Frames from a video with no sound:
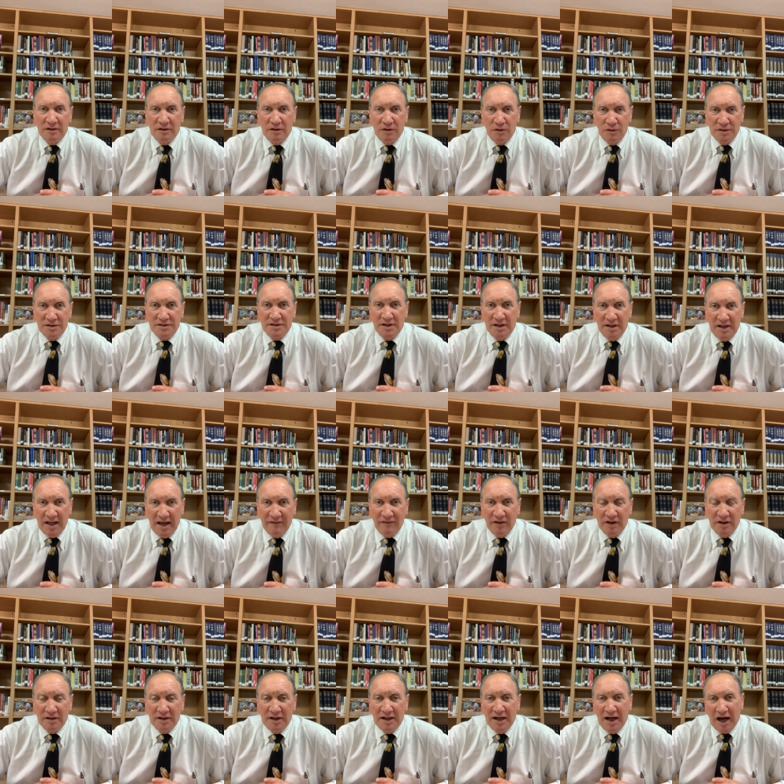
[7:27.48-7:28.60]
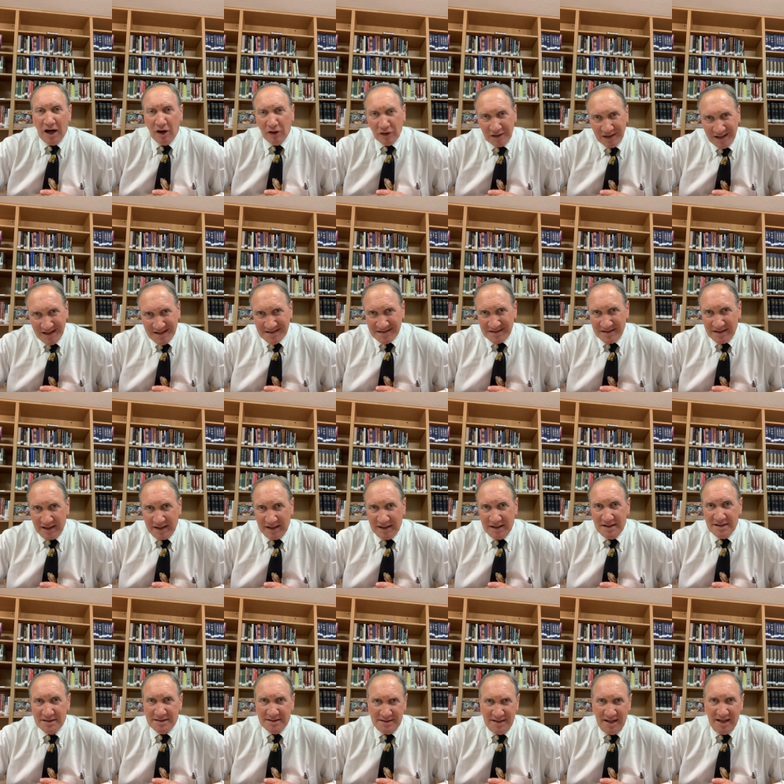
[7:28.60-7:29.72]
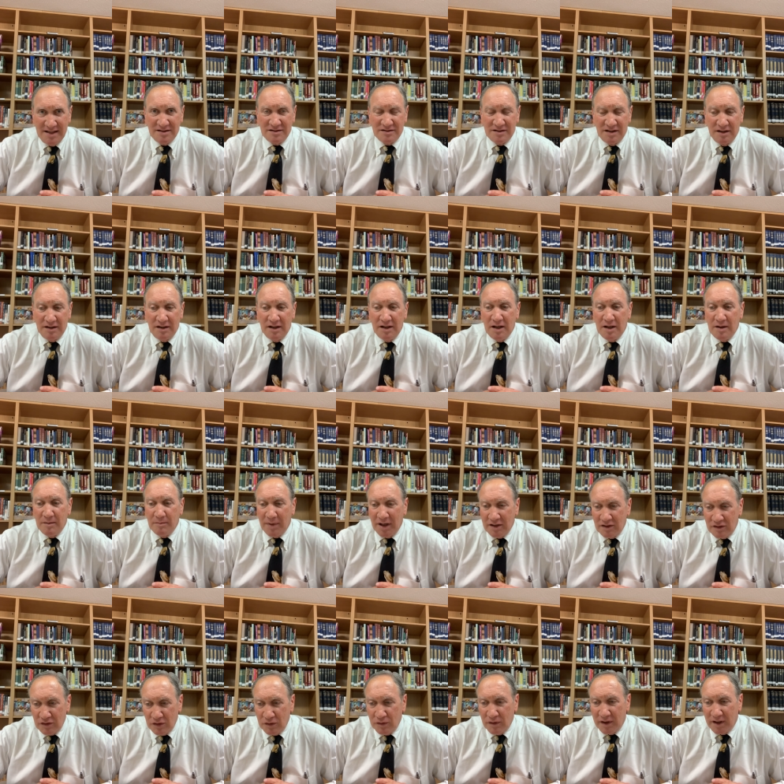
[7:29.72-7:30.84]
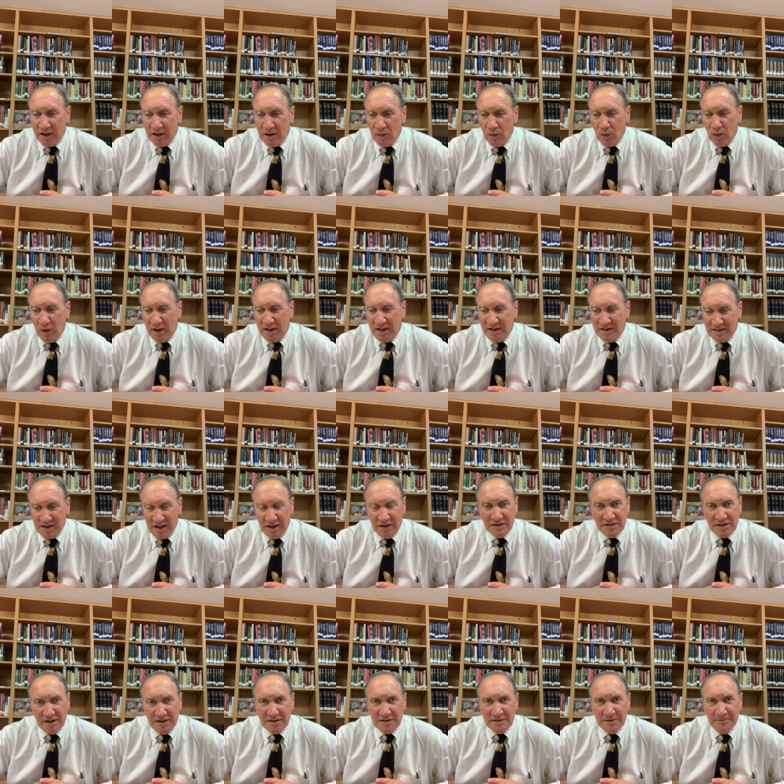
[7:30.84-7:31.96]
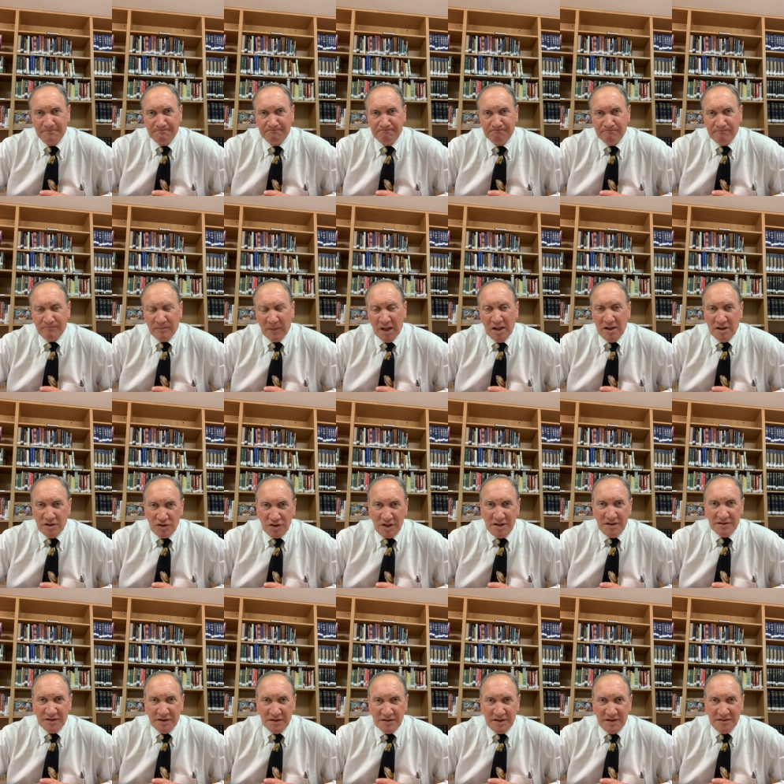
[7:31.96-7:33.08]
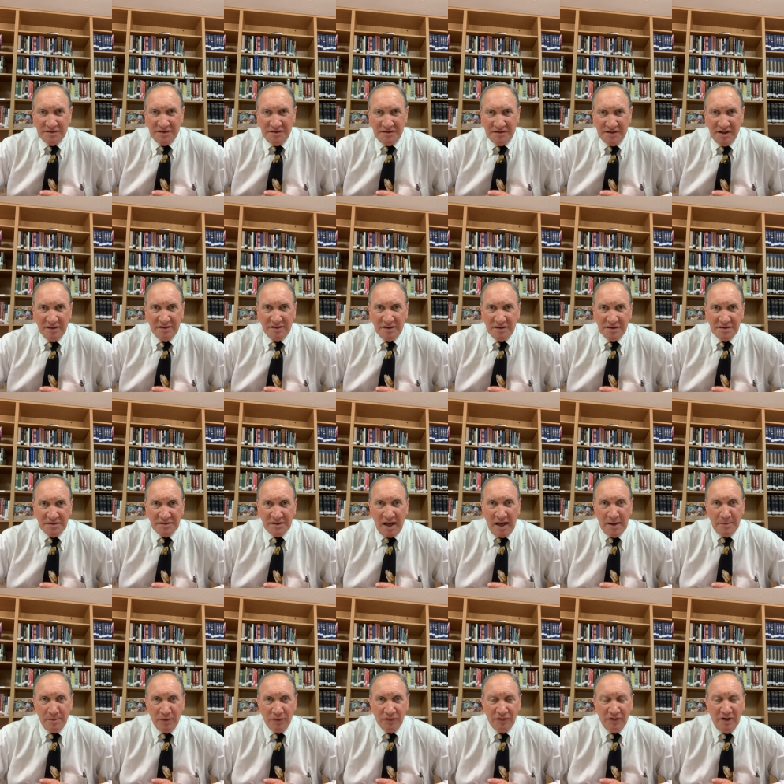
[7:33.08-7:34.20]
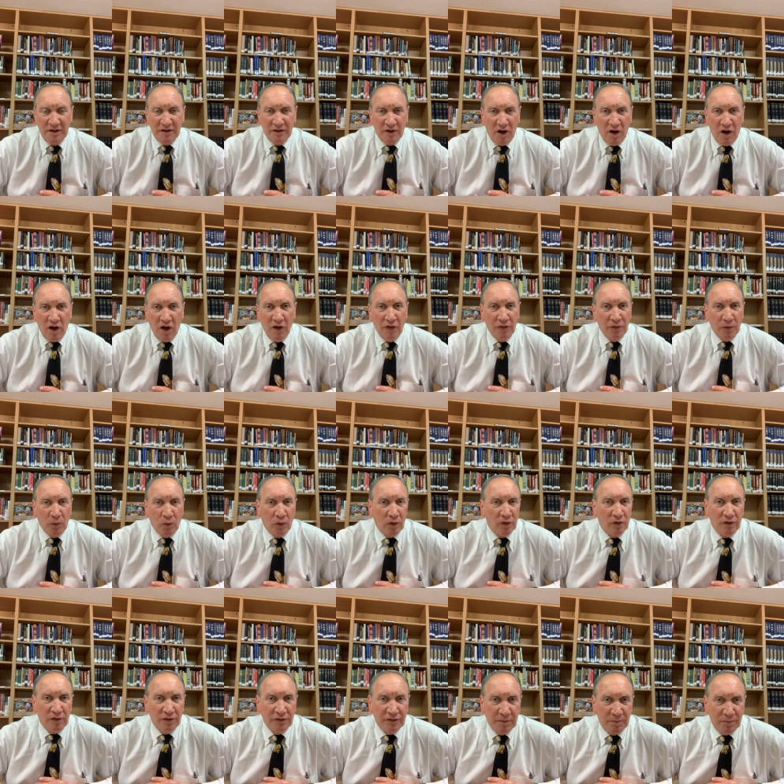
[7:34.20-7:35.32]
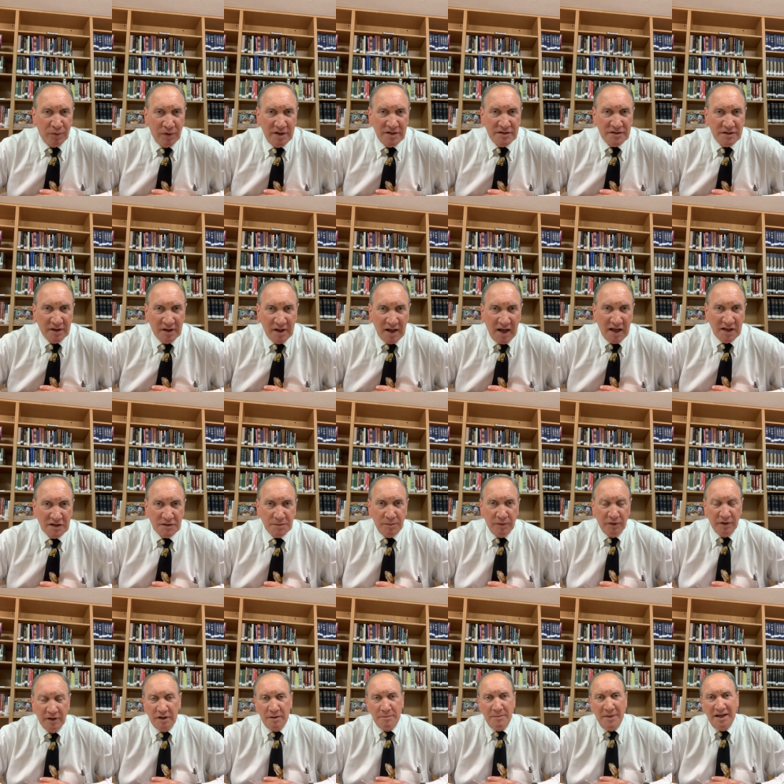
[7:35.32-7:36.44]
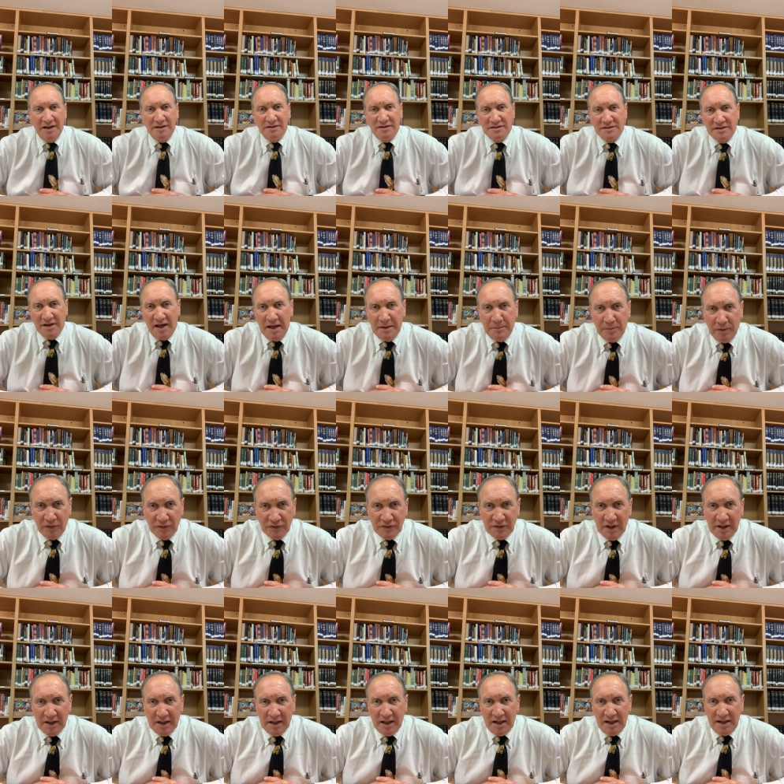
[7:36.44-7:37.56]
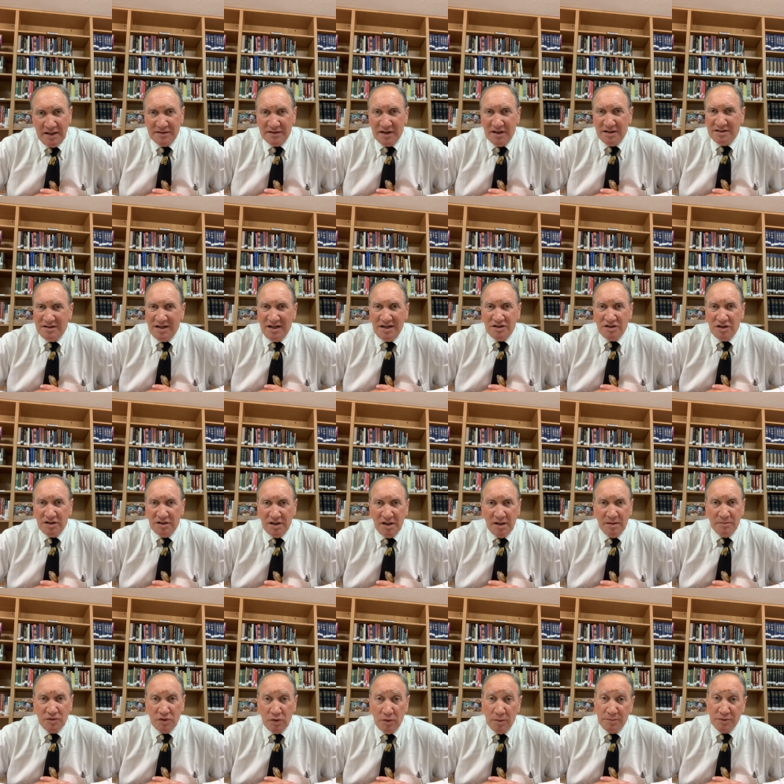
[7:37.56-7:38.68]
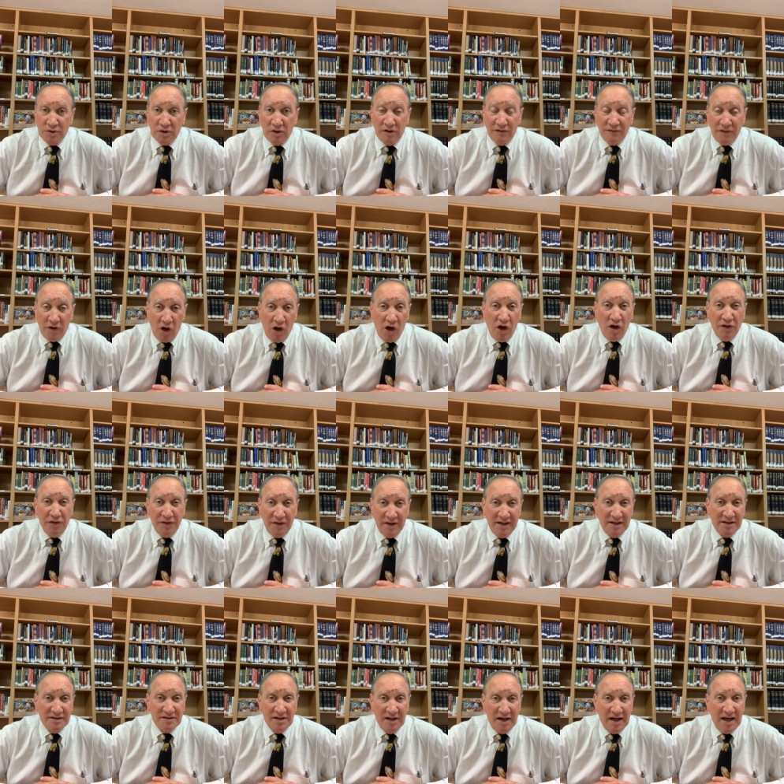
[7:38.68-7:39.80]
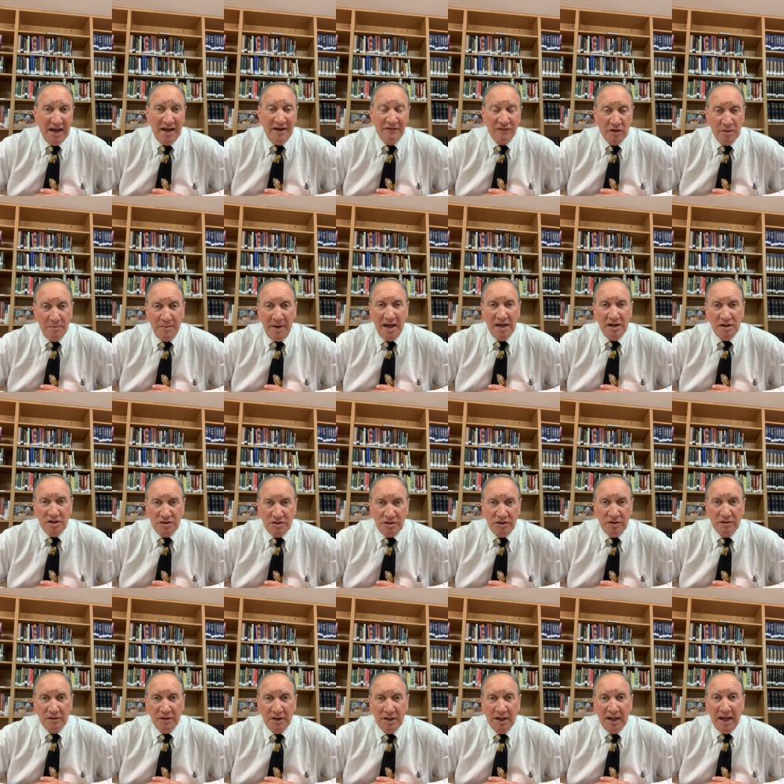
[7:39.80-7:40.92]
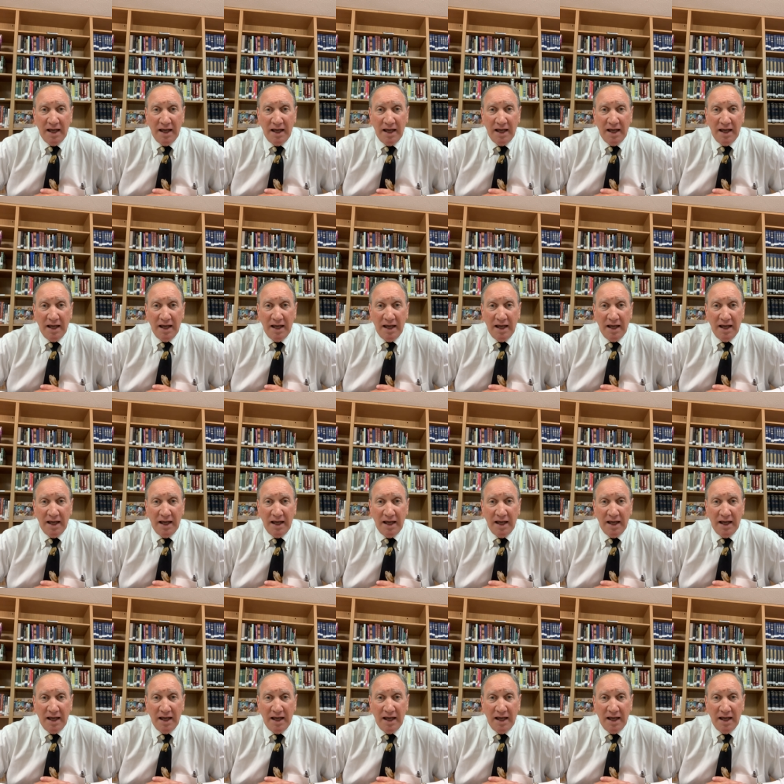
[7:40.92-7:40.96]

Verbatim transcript: who is in heaven. Our listening is tested by doing what he tells us. Jesus, as he sent the disciples into all the world to preach the gospel and to make disciples, he said, Teaching them to observe all things that I have commanded you.